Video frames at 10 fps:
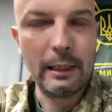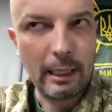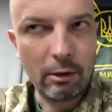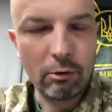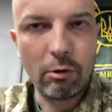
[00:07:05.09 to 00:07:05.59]

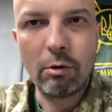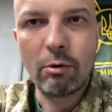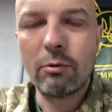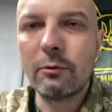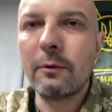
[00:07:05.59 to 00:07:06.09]
our
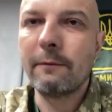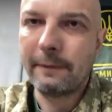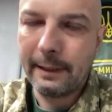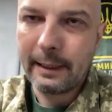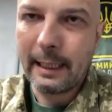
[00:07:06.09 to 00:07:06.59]
own
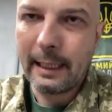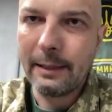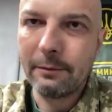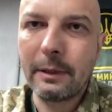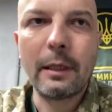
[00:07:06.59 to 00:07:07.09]
free
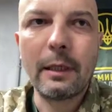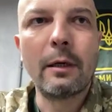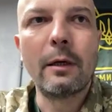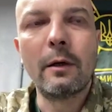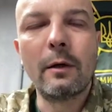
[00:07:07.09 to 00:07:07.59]
country
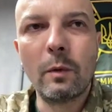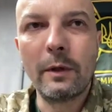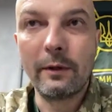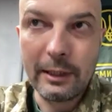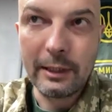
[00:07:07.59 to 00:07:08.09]

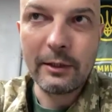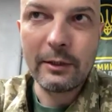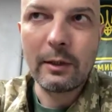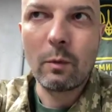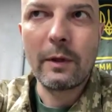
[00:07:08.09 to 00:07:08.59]
with
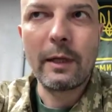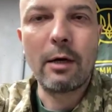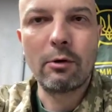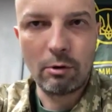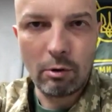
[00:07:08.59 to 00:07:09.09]
dignity, with
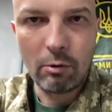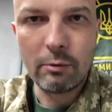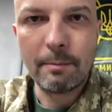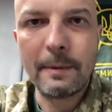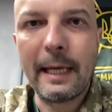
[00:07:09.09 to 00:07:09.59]
our
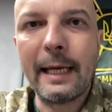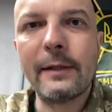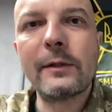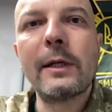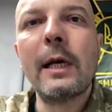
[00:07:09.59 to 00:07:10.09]
own
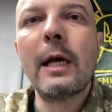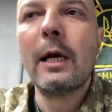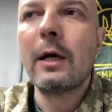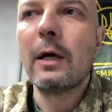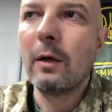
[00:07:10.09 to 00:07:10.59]
plans,
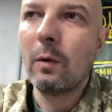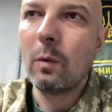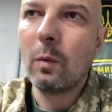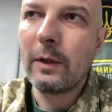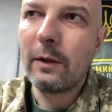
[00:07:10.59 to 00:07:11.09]

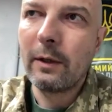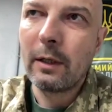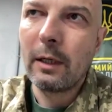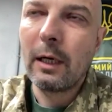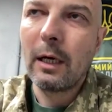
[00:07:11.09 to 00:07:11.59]
with
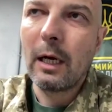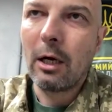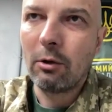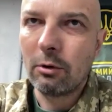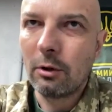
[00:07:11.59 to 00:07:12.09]

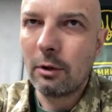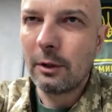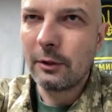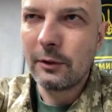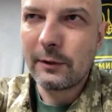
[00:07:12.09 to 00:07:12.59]
our
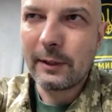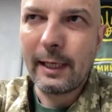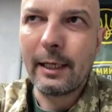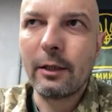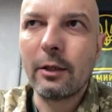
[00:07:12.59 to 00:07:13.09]

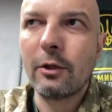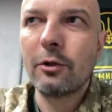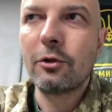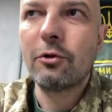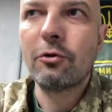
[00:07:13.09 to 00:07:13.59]
desire
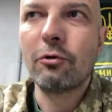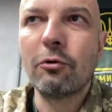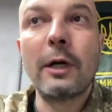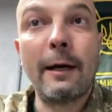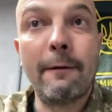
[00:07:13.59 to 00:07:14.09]
to
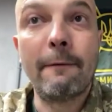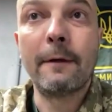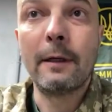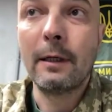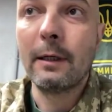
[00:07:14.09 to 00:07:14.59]
have
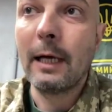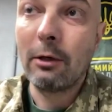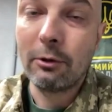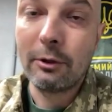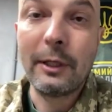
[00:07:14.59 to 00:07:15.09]
uh,
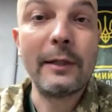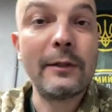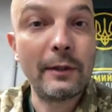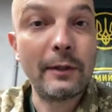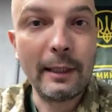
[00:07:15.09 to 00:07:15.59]
our
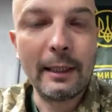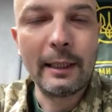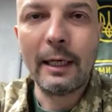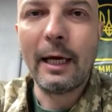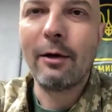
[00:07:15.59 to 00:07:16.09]
destiny
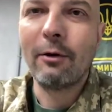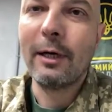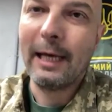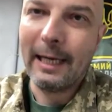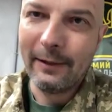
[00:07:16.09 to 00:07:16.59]
in our
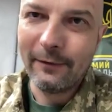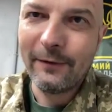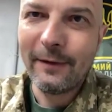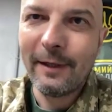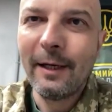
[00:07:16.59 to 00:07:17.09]

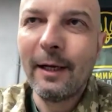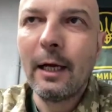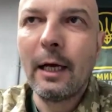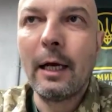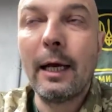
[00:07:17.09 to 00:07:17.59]
hands
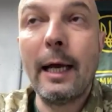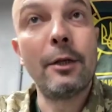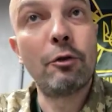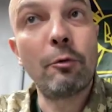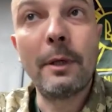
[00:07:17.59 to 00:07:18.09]
and
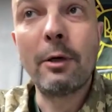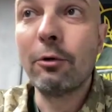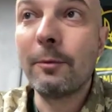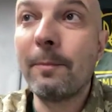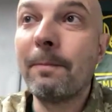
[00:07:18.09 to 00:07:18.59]
to be good